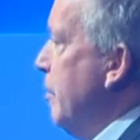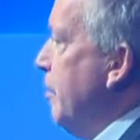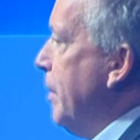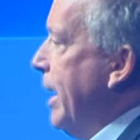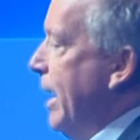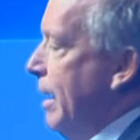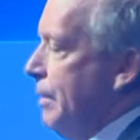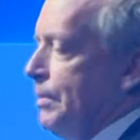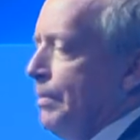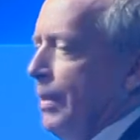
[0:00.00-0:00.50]
than
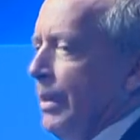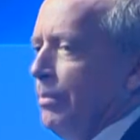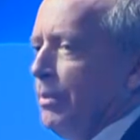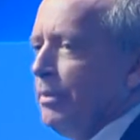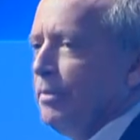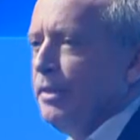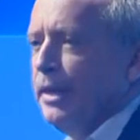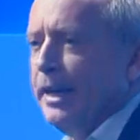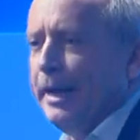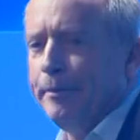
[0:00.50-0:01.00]
perhaps
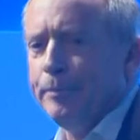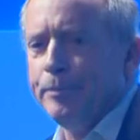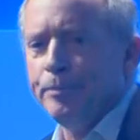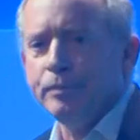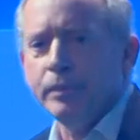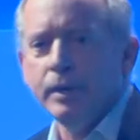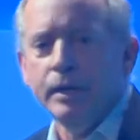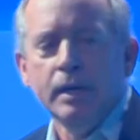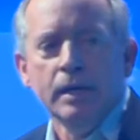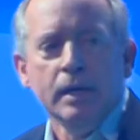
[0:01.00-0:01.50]
people think.
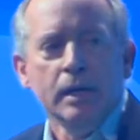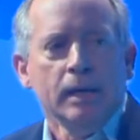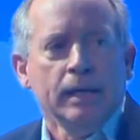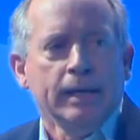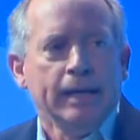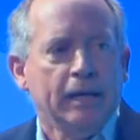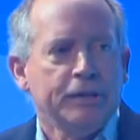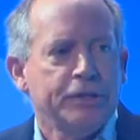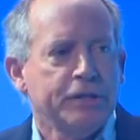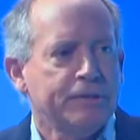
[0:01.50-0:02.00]

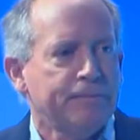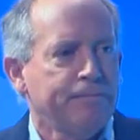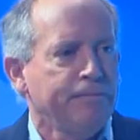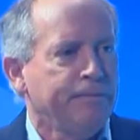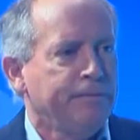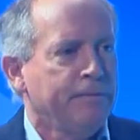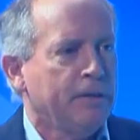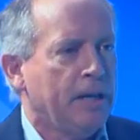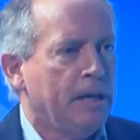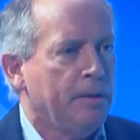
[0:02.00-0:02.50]
Now, just
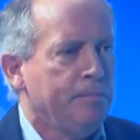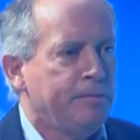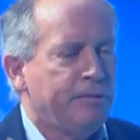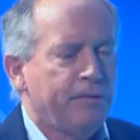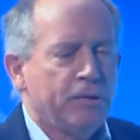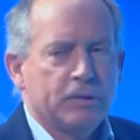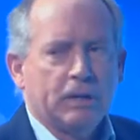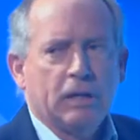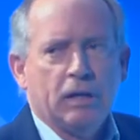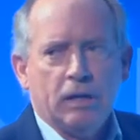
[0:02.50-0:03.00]

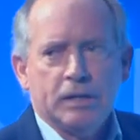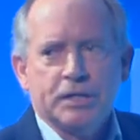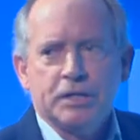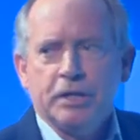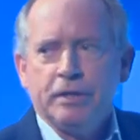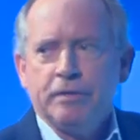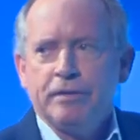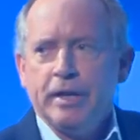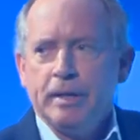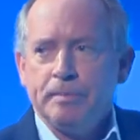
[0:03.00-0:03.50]
for the last
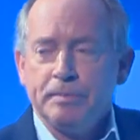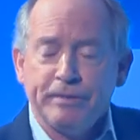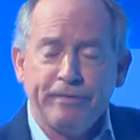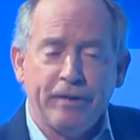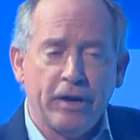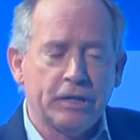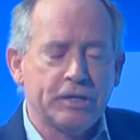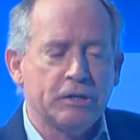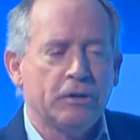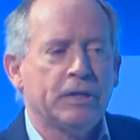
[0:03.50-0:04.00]
two themes,
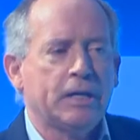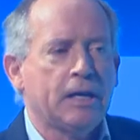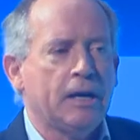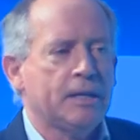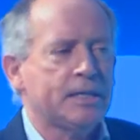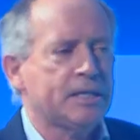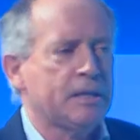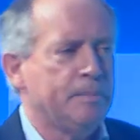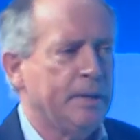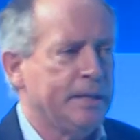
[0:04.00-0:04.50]
focus on the
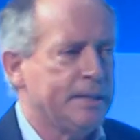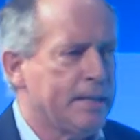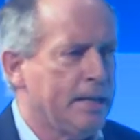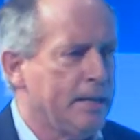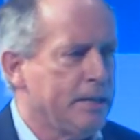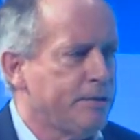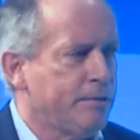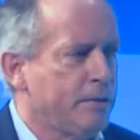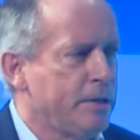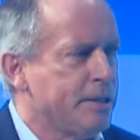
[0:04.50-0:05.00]
customer.
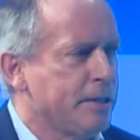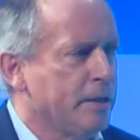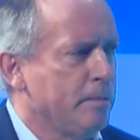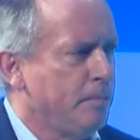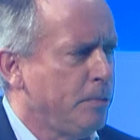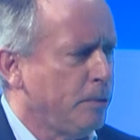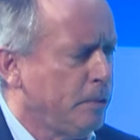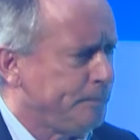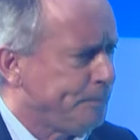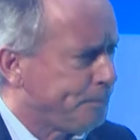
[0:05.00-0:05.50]
Sounds very
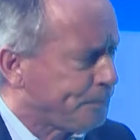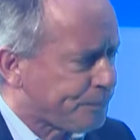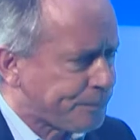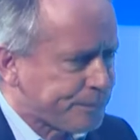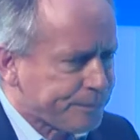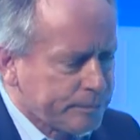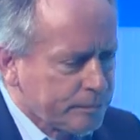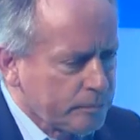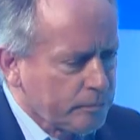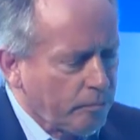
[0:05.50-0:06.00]
simple.
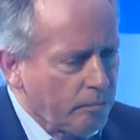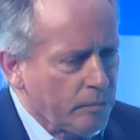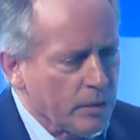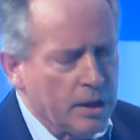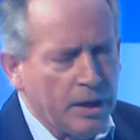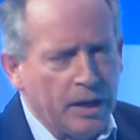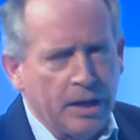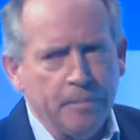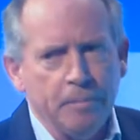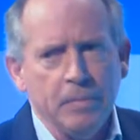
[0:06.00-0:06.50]

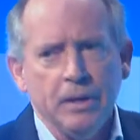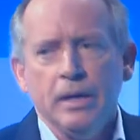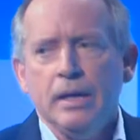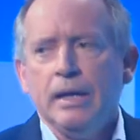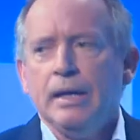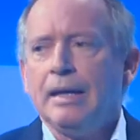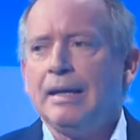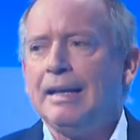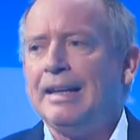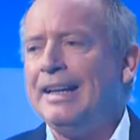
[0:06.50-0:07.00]

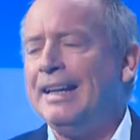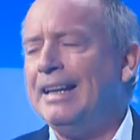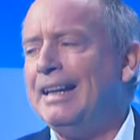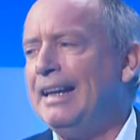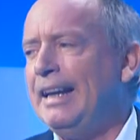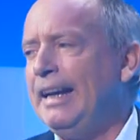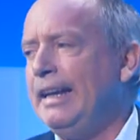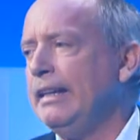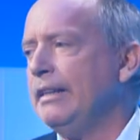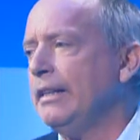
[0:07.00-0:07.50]

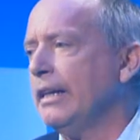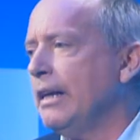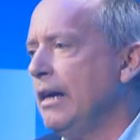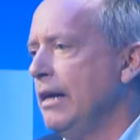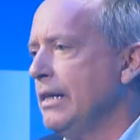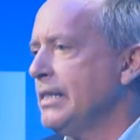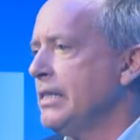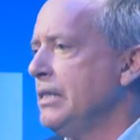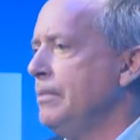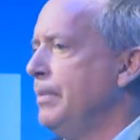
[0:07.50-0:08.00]
clearly the
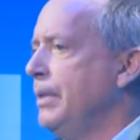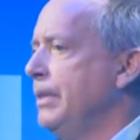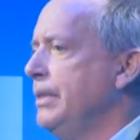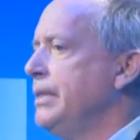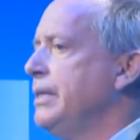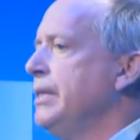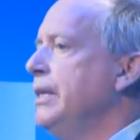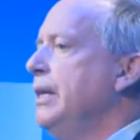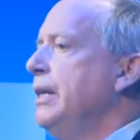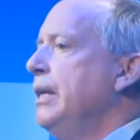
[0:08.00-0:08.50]

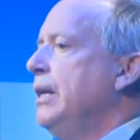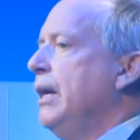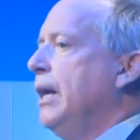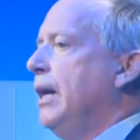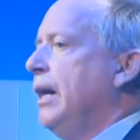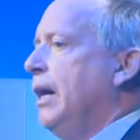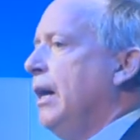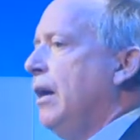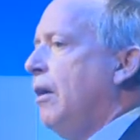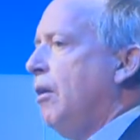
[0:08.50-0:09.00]
customers
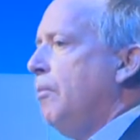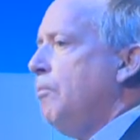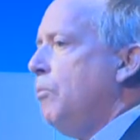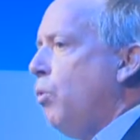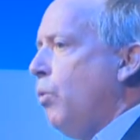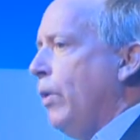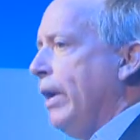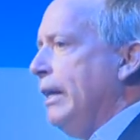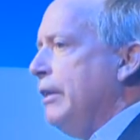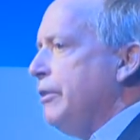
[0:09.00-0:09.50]
are
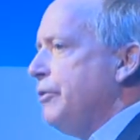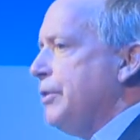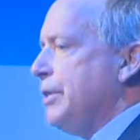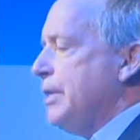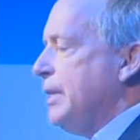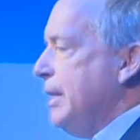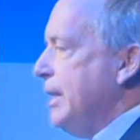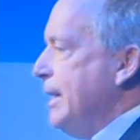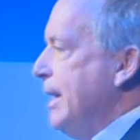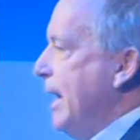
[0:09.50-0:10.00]
more
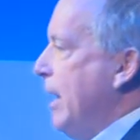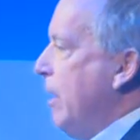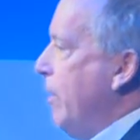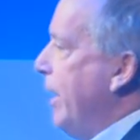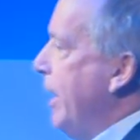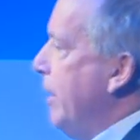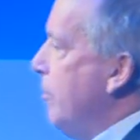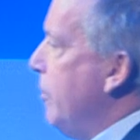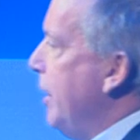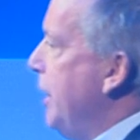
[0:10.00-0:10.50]
interested now
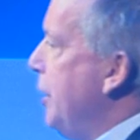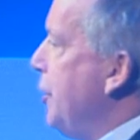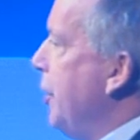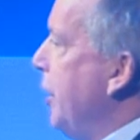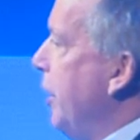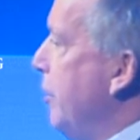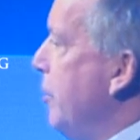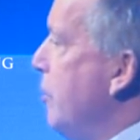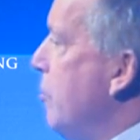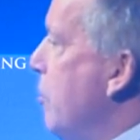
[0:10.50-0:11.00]
in reaching
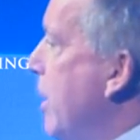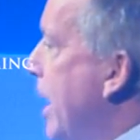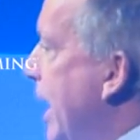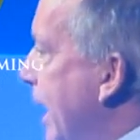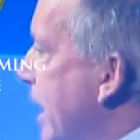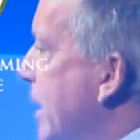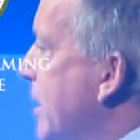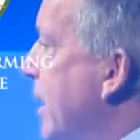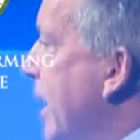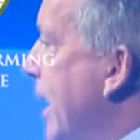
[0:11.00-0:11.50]
you
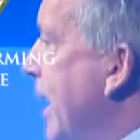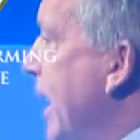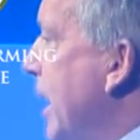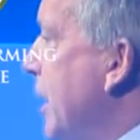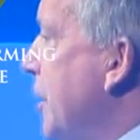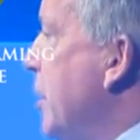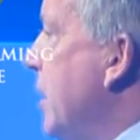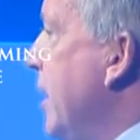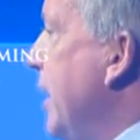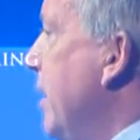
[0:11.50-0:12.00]
direct, and
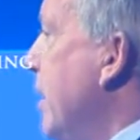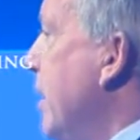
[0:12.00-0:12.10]
actually